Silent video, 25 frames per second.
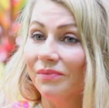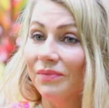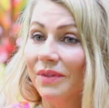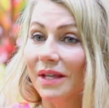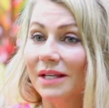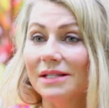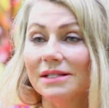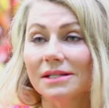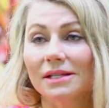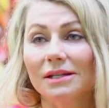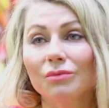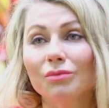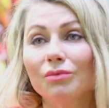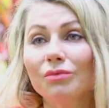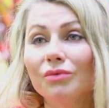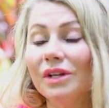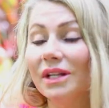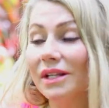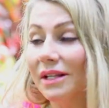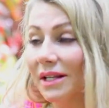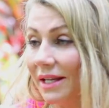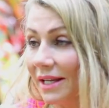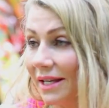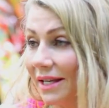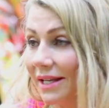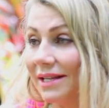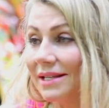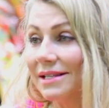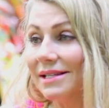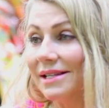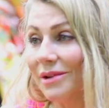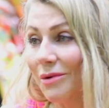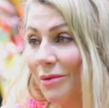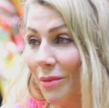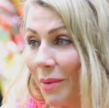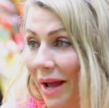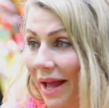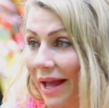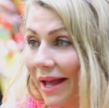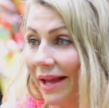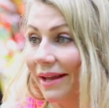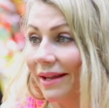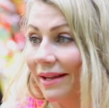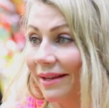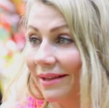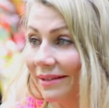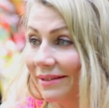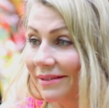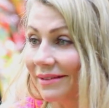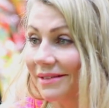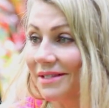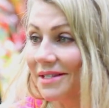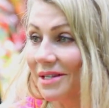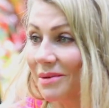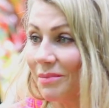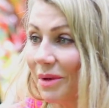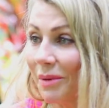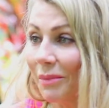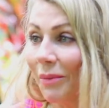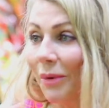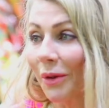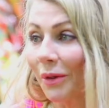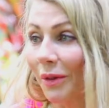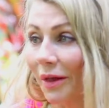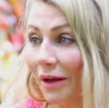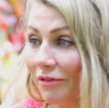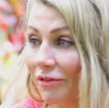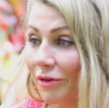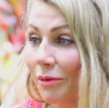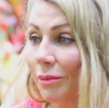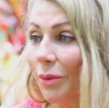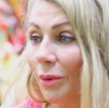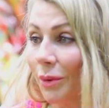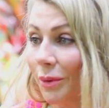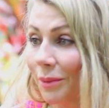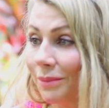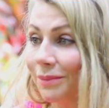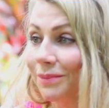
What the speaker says: that's a really easy way to be more lovable.